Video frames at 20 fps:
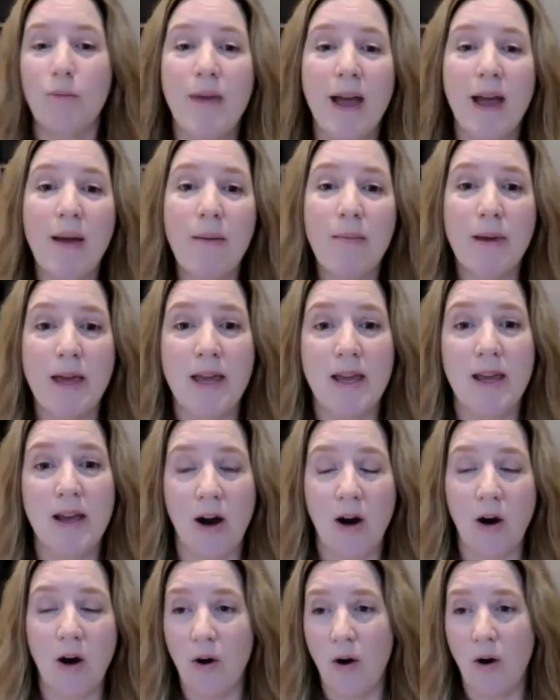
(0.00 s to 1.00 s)

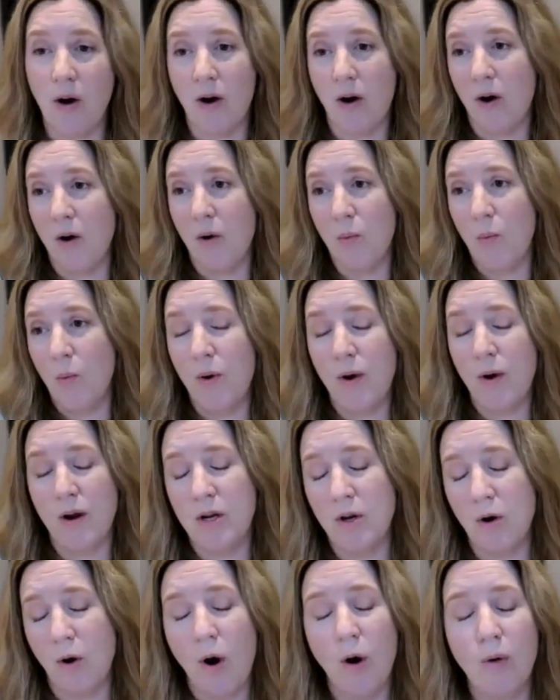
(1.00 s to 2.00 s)
maybe
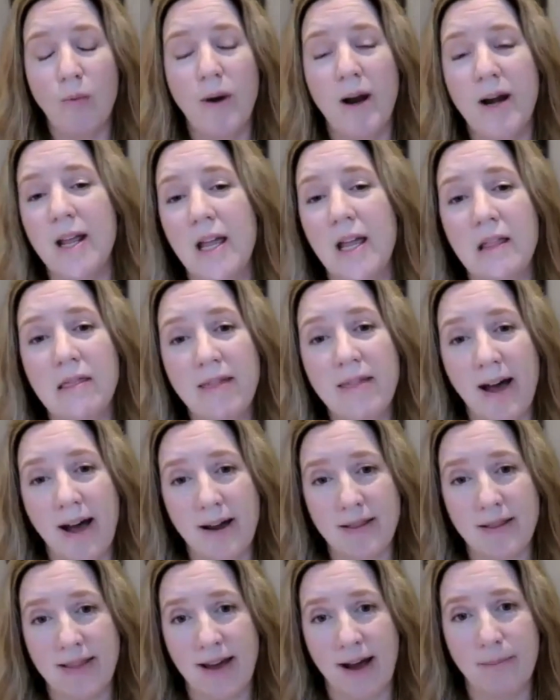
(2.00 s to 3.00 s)
you're already in
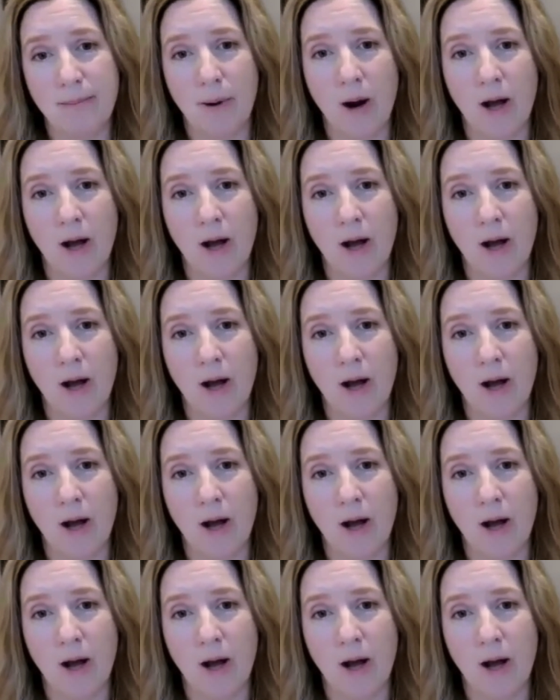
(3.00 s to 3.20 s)
that